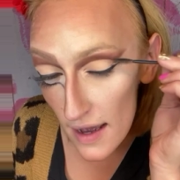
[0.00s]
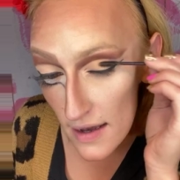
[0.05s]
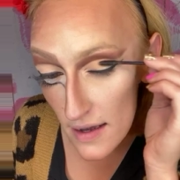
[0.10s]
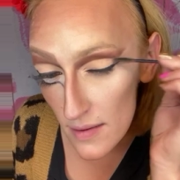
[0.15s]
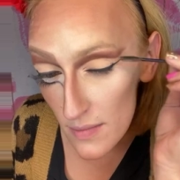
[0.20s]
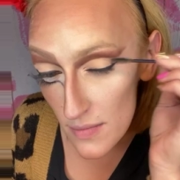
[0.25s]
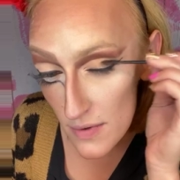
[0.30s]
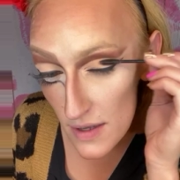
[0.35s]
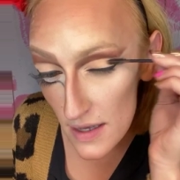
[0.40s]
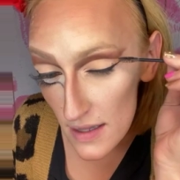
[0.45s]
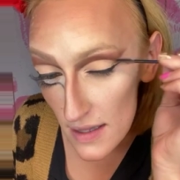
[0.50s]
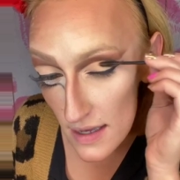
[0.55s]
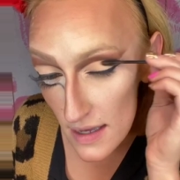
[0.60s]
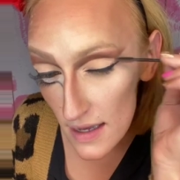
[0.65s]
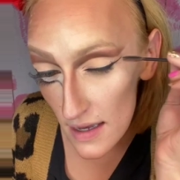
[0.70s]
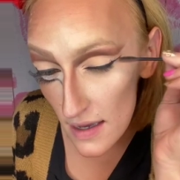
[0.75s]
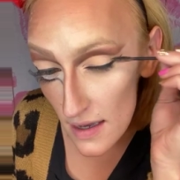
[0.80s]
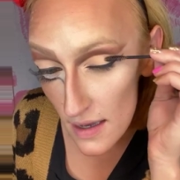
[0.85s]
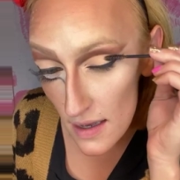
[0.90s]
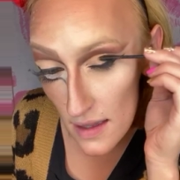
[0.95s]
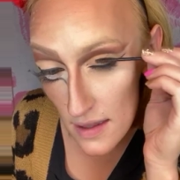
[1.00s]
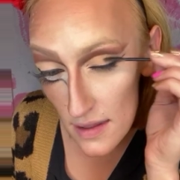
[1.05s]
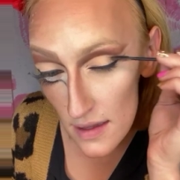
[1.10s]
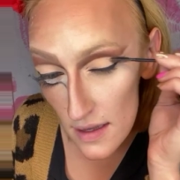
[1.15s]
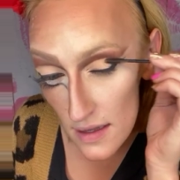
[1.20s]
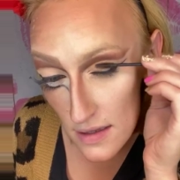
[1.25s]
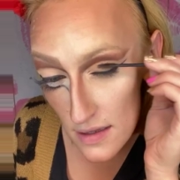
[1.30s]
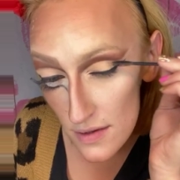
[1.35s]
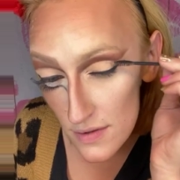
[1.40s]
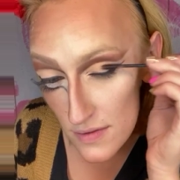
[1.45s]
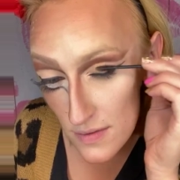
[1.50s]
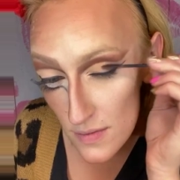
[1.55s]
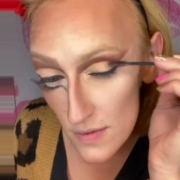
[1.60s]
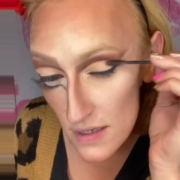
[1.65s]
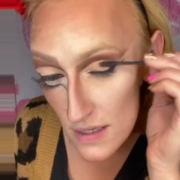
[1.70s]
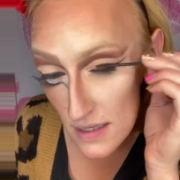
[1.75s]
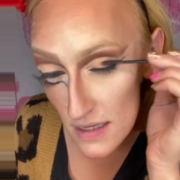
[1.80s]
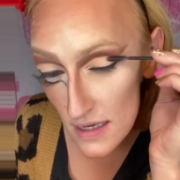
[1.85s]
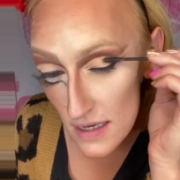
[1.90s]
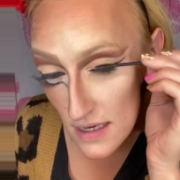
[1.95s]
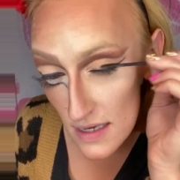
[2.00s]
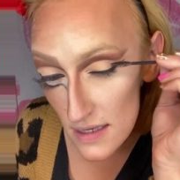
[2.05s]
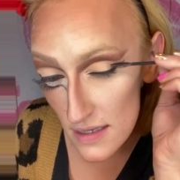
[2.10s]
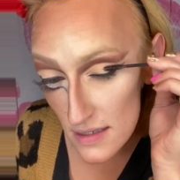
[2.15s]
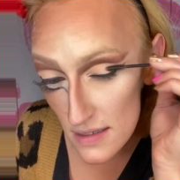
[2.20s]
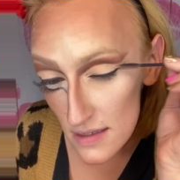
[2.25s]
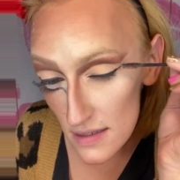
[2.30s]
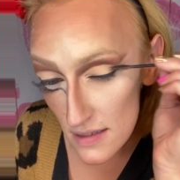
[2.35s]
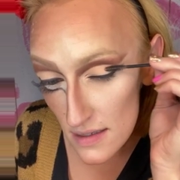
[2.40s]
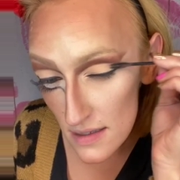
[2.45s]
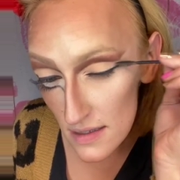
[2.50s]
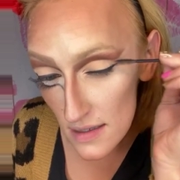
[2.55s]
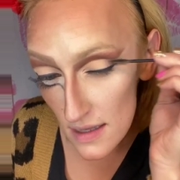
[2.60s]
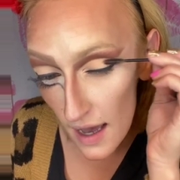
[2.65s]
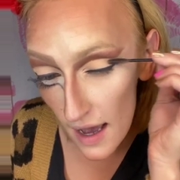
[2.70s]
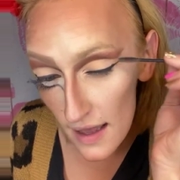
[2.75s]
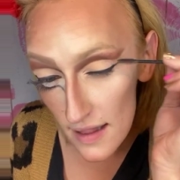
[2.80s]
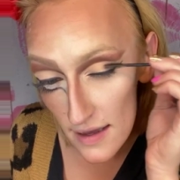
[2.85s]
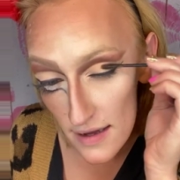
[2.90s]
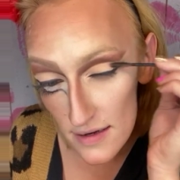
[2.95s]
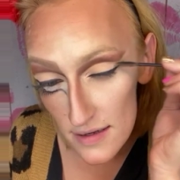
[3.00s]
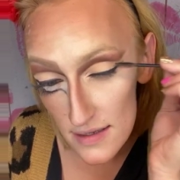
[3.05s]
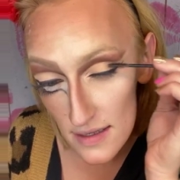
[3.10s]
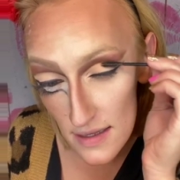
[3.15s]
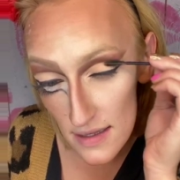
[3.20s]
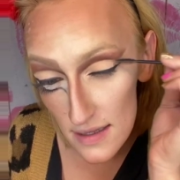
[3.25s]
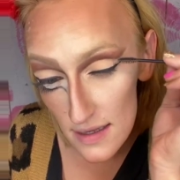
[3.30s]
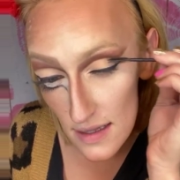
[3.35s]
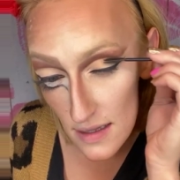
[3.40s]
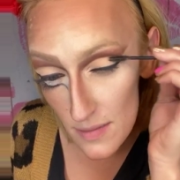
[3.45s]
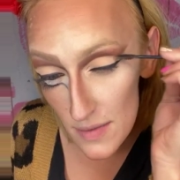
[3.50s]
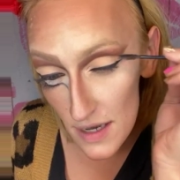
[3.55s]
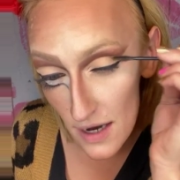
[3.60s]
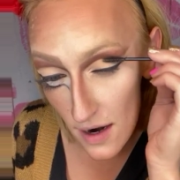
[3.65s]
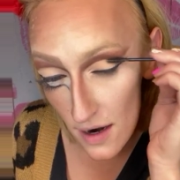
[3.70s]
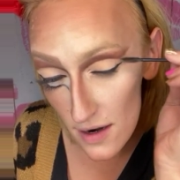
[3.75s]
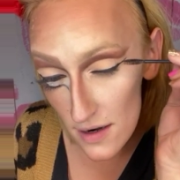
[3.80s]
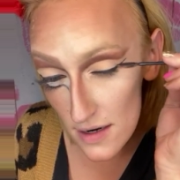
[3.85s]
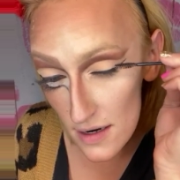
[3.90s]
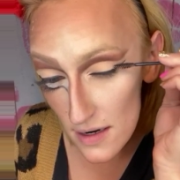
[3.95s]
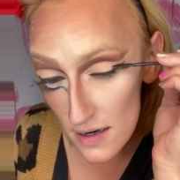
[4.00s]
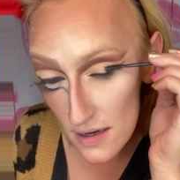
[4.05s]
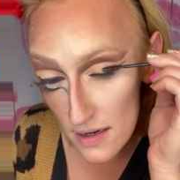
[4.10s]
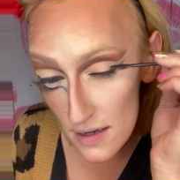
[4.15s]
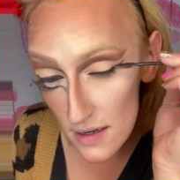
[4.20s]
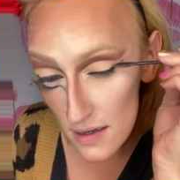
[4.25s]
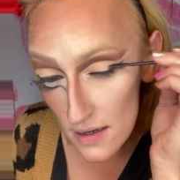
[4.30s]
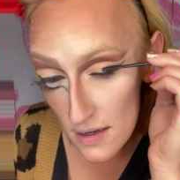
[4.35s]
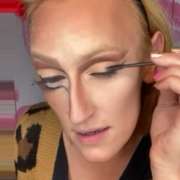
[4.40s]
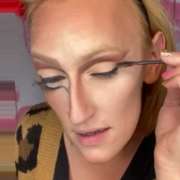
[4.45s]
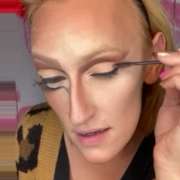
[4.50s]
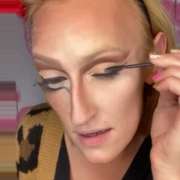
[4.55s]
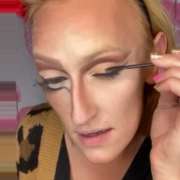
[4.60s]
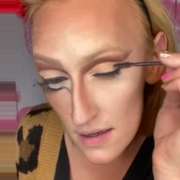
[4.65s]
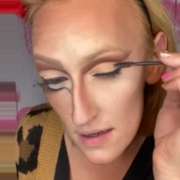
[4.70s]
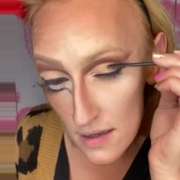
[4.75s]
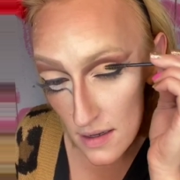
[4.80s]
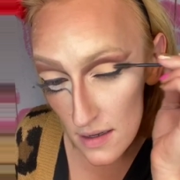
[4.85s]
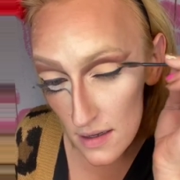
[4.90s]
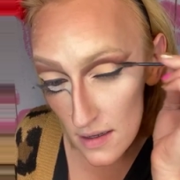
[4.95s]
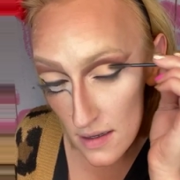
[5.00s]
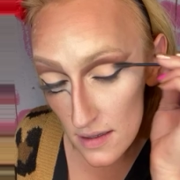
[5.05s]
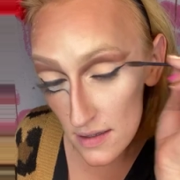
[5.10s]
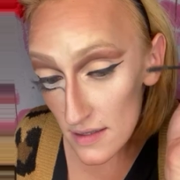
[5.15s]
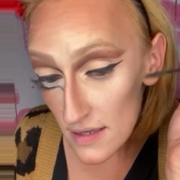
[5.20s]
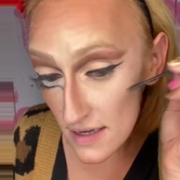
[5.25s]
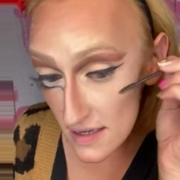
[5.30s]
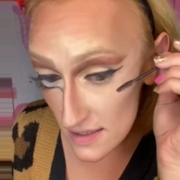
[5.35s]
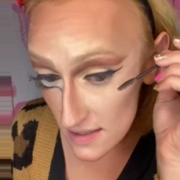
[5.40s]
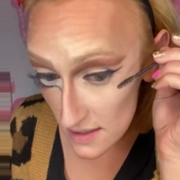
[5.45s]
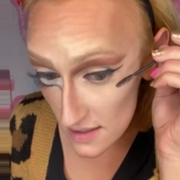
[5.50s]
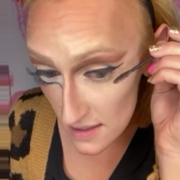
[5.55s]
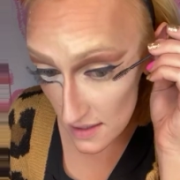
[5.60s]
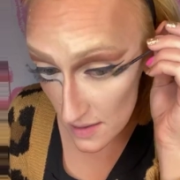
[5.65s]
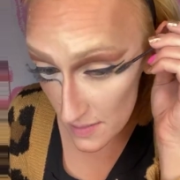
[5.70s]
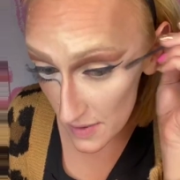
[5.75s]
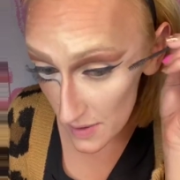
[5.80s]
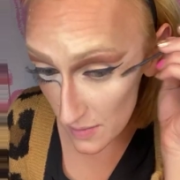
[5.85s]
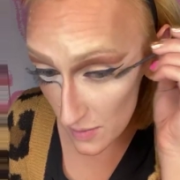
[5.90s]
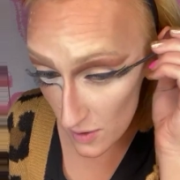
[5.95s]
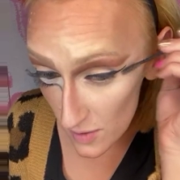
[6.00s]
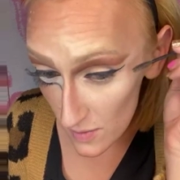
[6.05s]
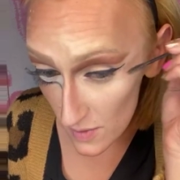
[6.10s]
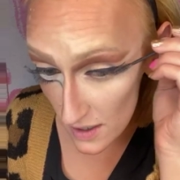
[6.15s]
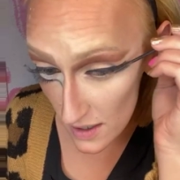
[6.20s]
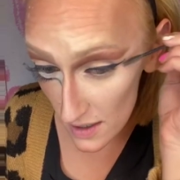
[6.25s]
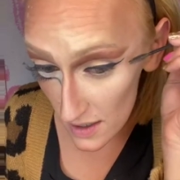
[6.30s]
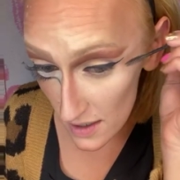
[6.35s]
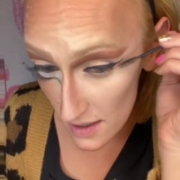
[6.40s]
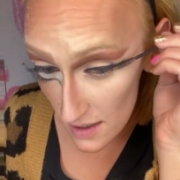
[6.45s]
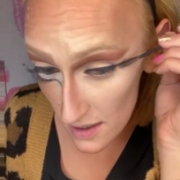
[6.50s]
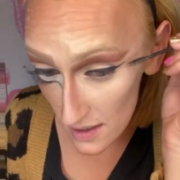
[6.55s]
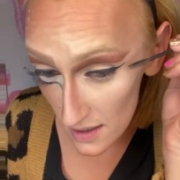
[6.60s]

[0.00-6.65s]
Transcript: completely and then use one of these, the eyeliner is a little bit harder, takes a little bit more work.